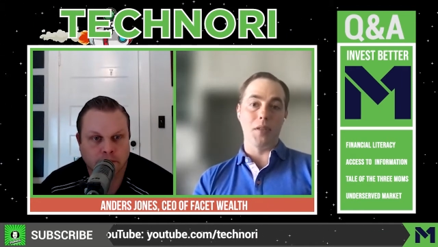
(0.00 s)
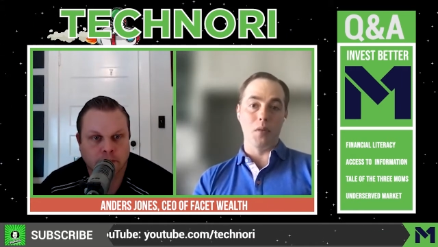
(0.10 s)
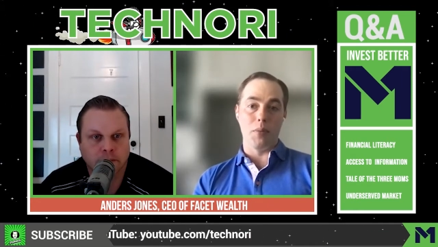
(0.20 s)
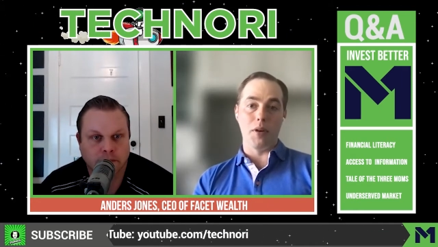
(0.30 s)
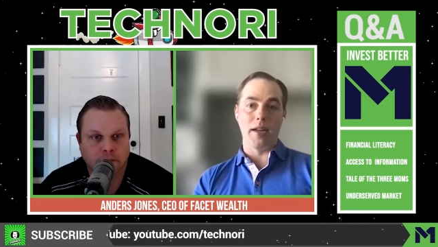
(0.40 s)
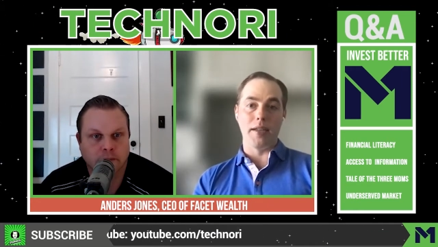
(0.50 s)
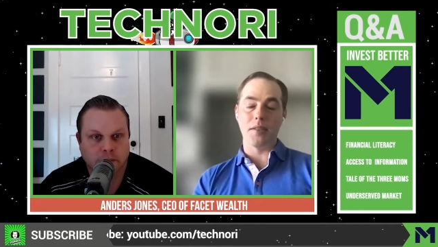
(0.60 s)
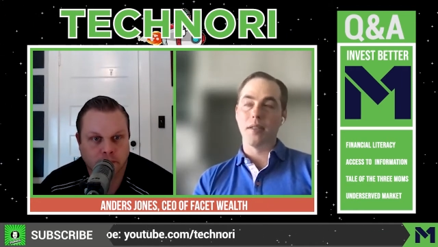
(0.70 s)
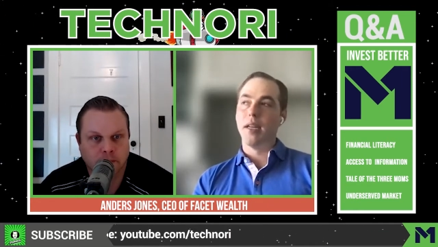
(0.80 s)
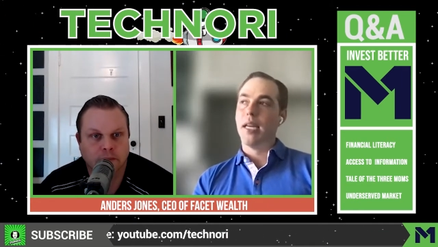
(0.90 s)
Speaker 1: Rowe Price
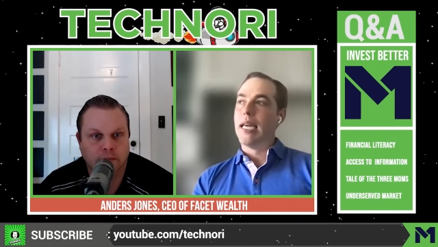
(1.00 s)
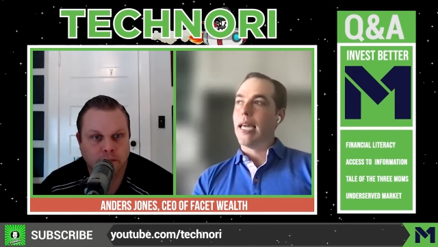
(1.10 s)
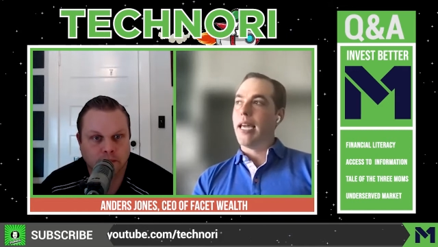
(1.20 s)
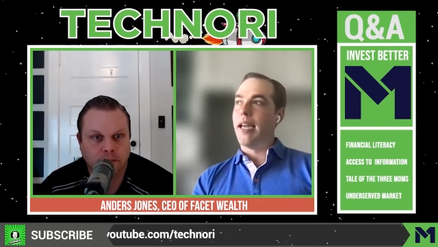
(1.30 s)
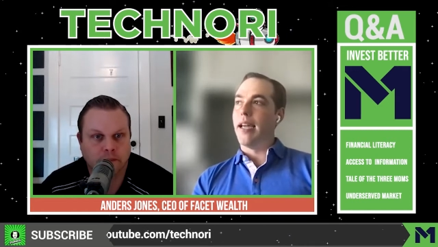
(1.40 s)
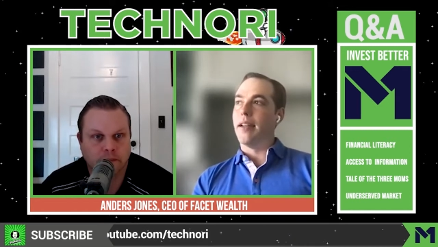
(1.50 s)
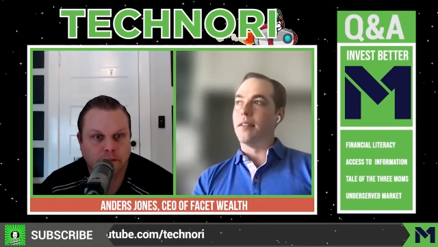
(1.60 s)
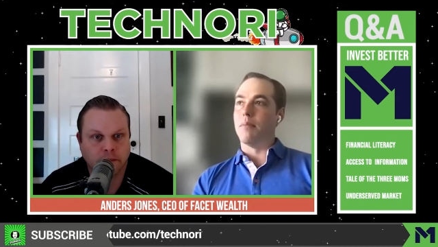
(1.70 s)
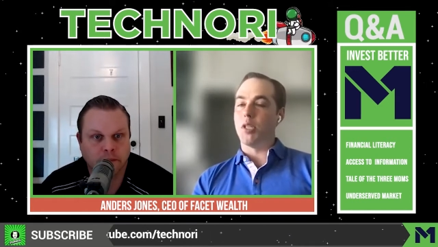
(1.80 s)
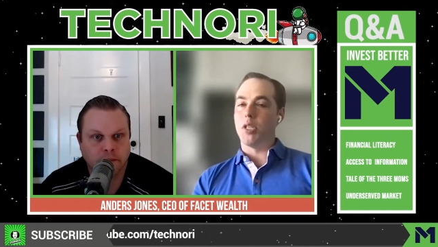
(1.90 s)
and
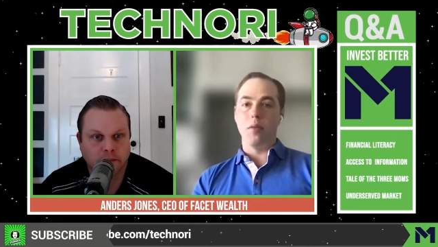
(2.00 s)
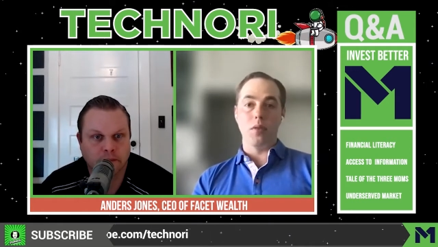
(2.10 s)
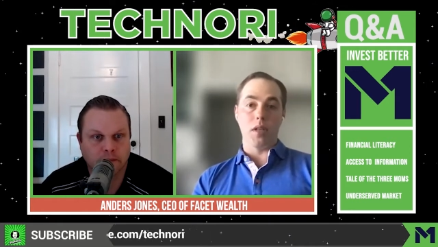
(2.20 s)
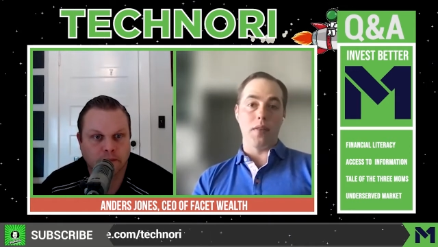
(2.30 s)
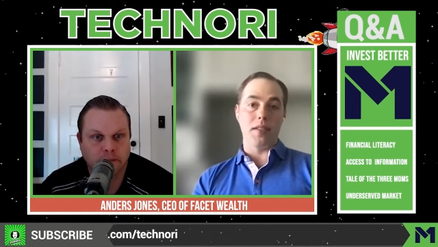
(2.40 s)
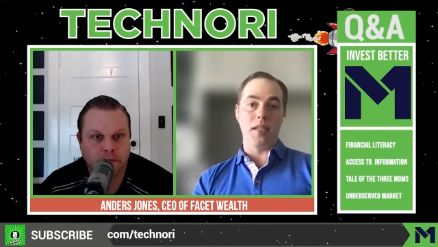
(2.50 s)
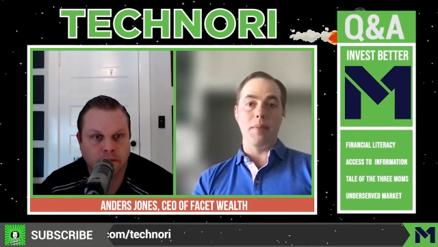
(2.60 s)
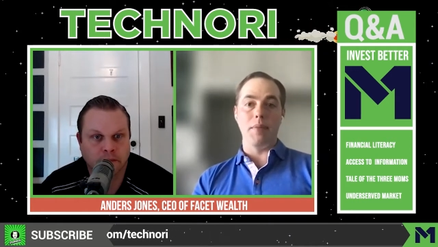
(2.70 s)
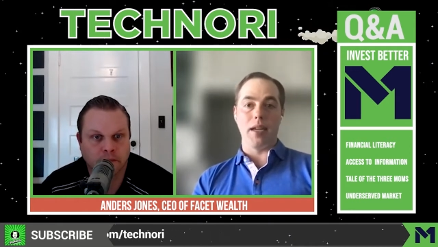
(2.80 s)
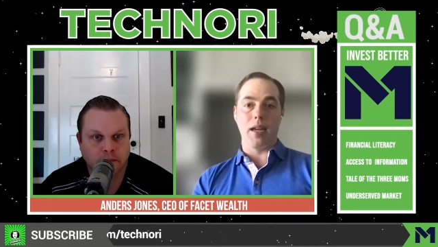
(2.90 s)
she was on the
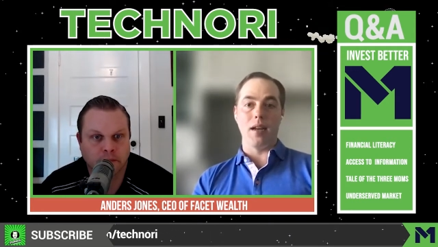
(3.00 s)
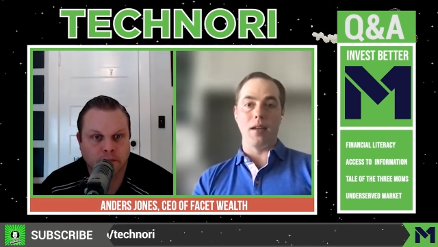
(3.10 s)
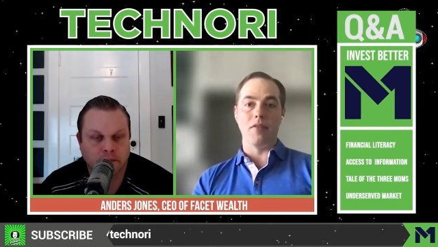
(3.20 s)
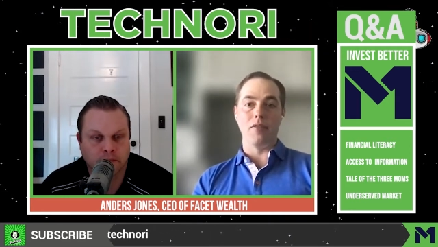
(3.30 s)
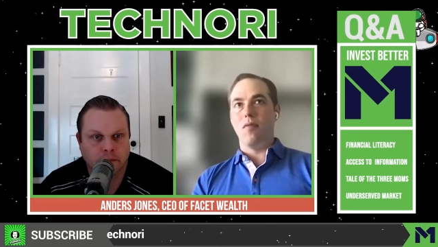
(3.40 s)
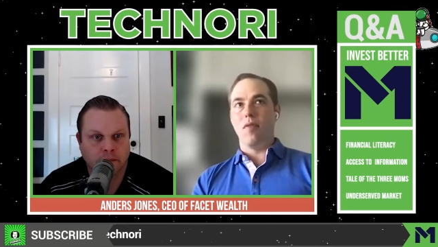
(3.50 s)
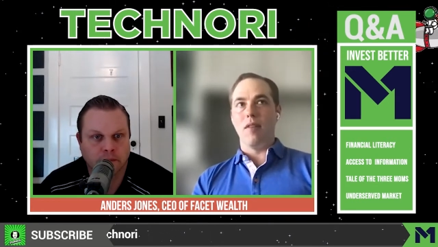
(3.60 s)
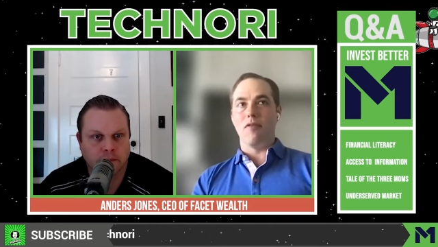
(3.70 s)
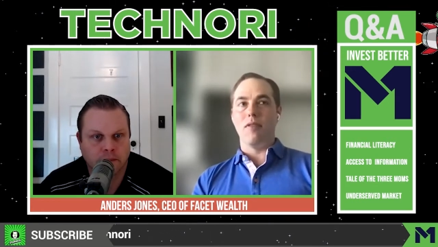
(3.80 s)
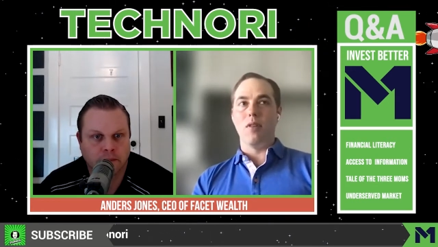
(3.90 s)
team that kind of
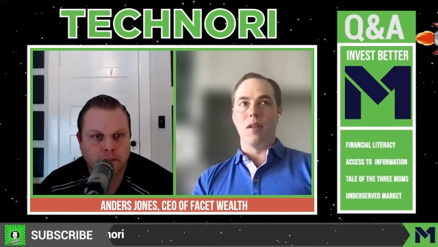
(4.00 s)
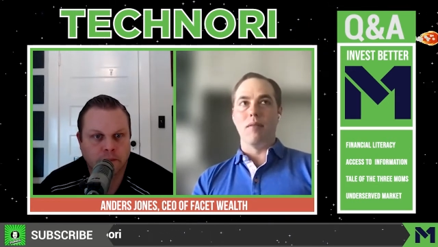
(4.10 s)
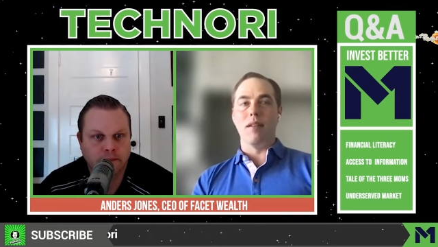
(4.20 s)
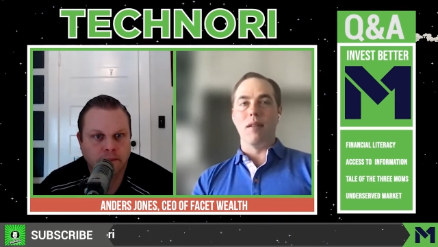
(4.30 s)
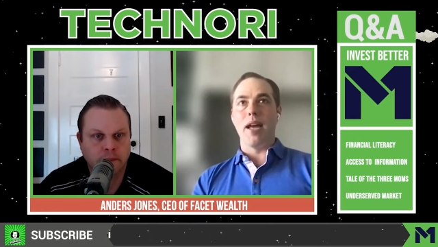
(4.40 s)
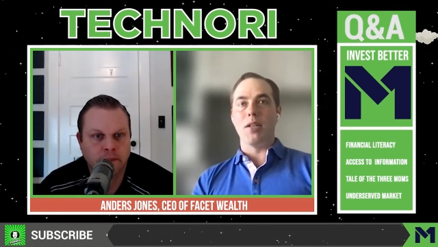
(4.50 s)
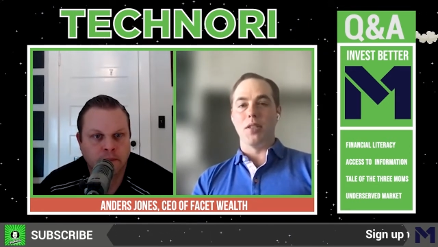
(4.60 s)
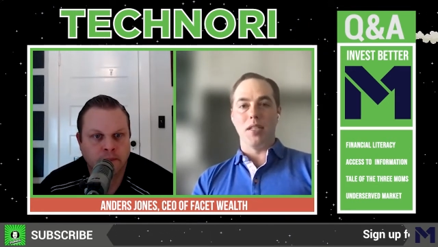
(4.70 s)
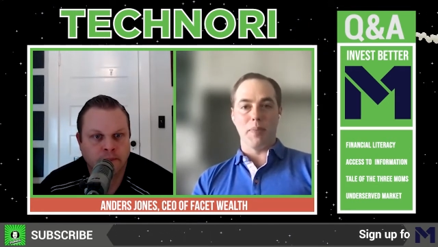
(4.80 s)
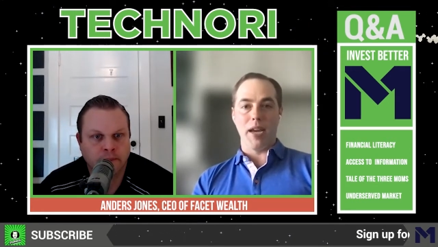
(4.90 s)
if you can imagine
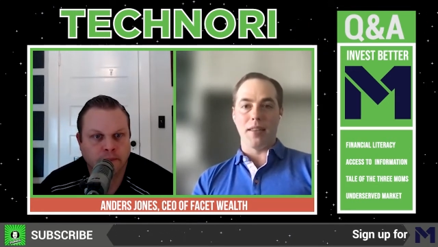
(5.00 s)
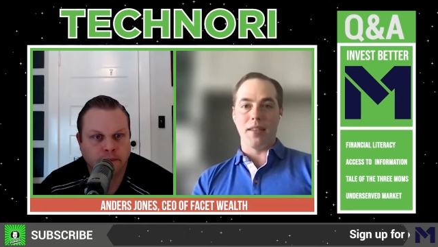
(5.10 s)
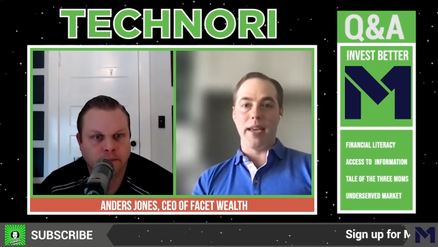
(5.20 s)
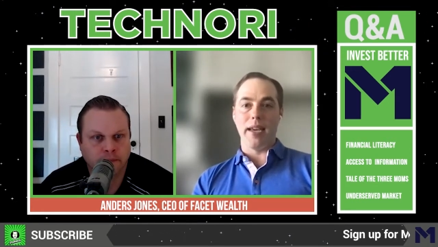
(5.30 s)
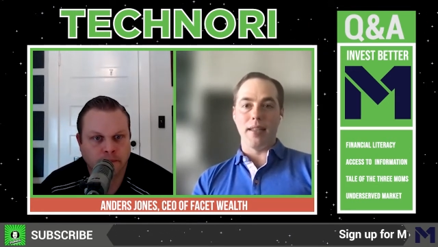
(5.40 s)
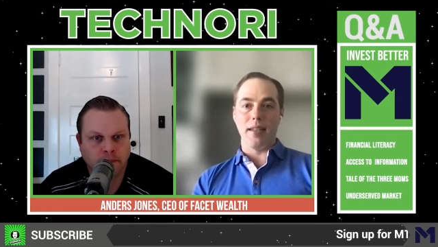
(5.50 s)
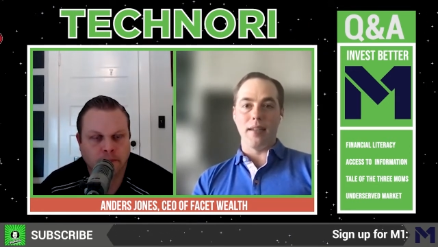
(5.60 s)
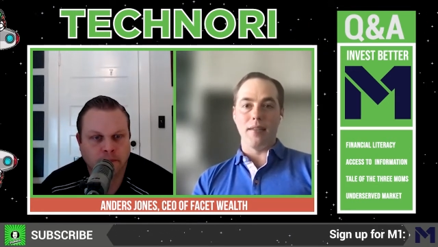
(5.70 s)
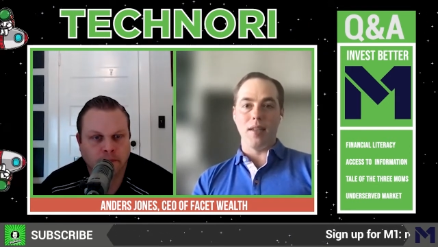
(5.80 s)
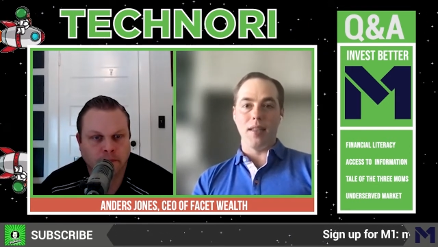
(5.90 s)
this back in the day in
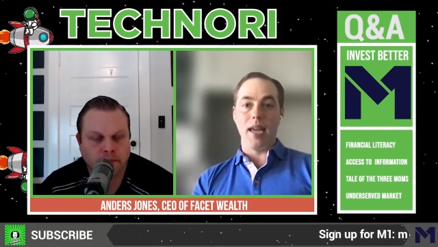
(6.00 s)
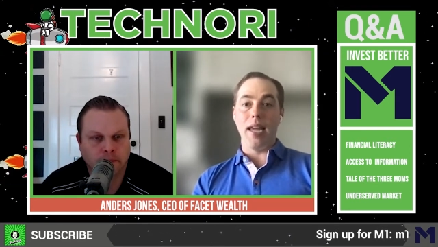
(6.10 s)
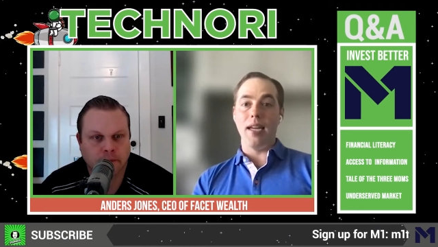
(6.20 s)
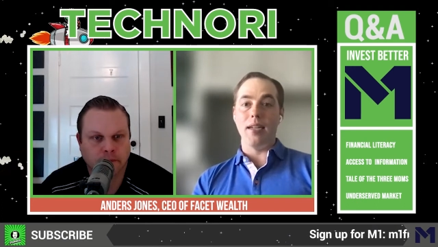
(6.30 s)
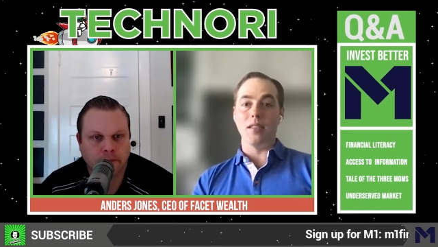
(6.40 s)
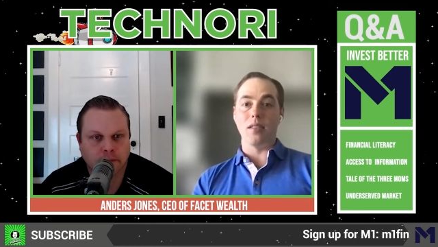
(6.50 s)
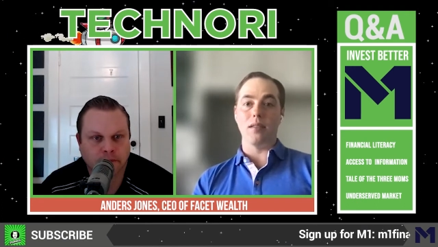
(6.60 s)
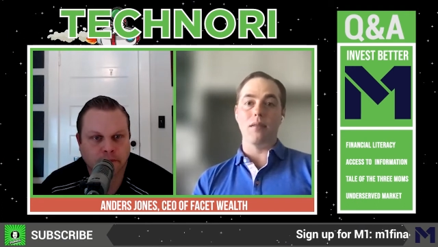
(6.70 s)
the in the 80s